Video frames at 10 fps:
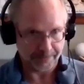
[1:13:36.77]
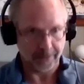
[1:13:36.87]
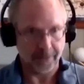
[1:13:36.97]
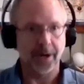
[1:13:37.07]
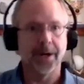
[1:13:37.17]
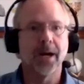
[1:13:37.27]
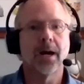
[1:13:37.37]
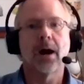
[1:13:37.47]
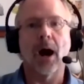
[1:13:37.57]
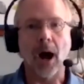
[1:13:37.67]
Right. right? right.
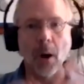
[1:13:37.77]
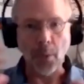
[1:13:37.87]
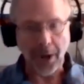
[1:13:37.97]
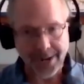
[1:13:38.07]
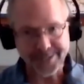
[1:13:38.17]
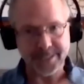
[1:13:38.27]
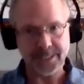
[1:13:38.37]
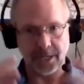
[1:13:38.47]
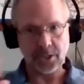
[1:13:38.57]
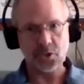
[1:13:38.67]
I, what I did
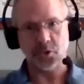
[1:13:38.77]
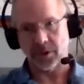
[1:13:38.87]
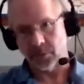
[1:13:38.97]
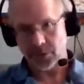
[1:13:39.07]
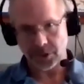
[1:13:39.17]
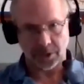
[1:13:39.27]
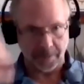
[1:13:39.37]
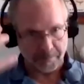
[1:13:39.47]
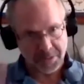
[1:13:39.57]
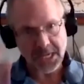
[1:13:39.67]
is I constructed what's called the